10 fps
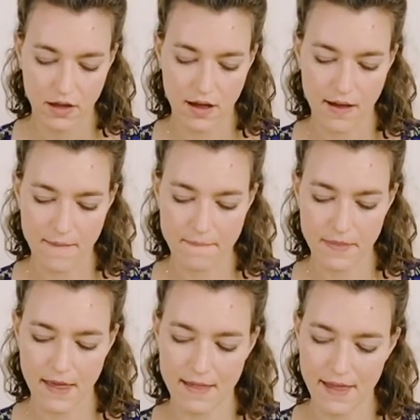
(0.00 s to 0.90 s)

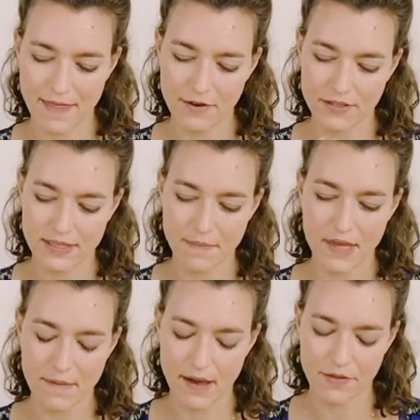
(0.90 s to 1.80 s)
And there's
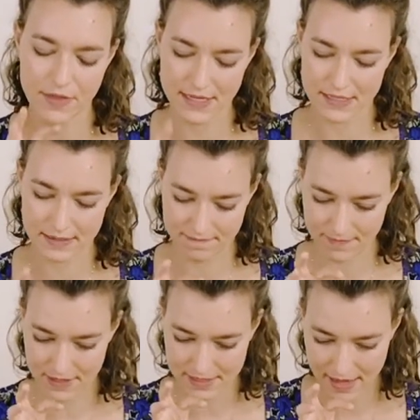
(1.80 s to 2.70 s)
something about this
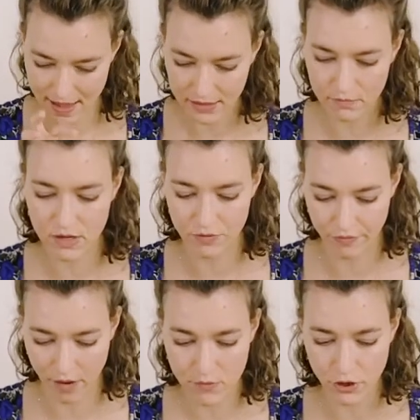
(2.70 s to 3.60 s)
element
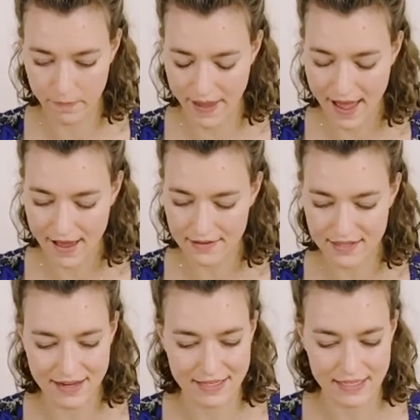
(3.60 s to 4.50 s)
from your past
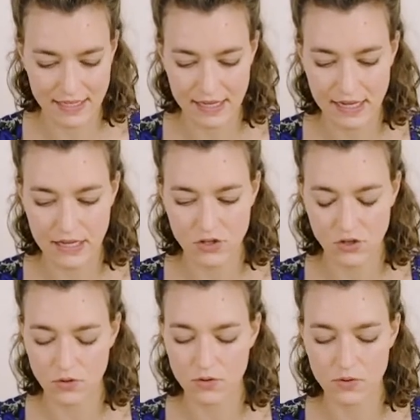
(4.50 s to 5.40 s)
that is key
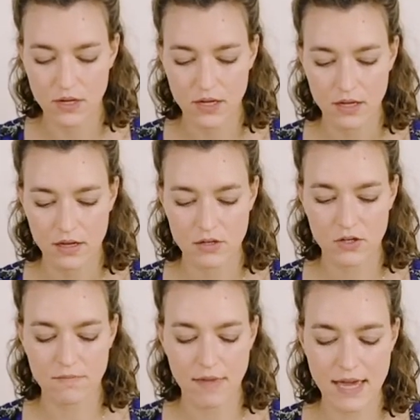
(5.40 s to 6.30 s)
to
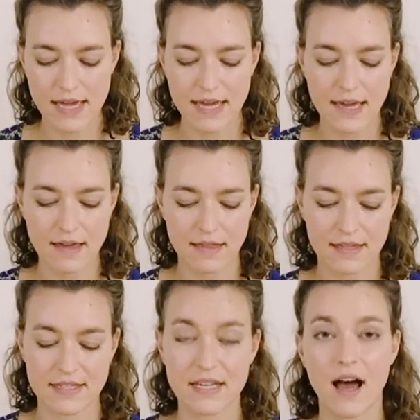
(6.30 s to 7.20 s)
making
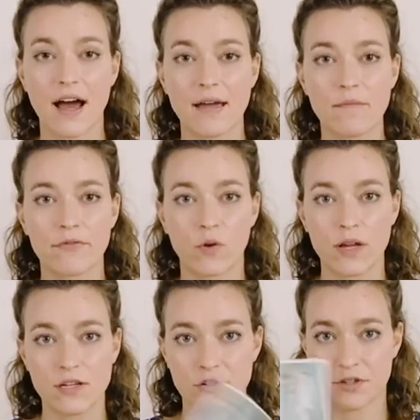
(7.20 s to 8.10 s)
this time for
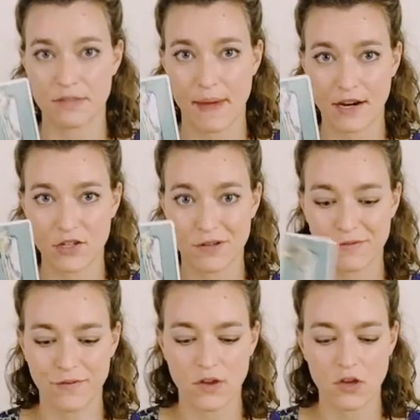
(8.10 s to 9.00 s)
introspection
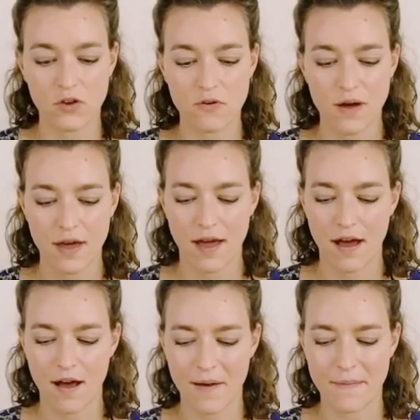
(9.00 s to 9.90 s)
for you
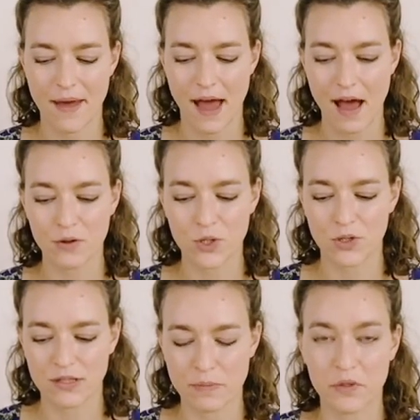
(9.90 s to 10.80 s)

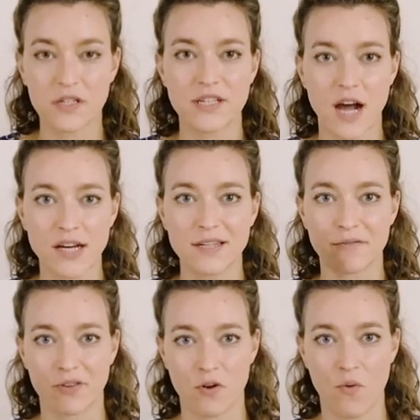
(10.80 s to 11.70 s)
actually
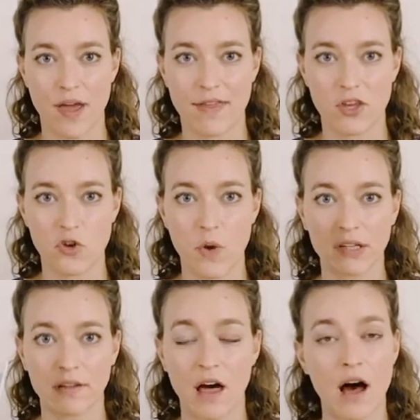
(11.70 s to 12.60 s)
productive in a way that you
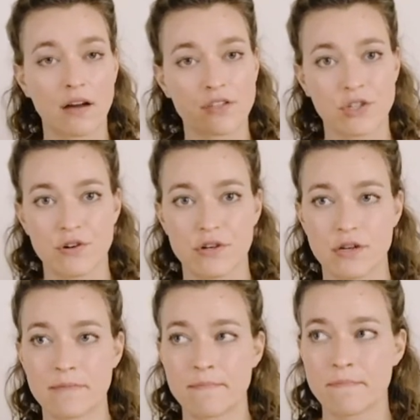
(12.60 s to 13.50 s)
unlock certain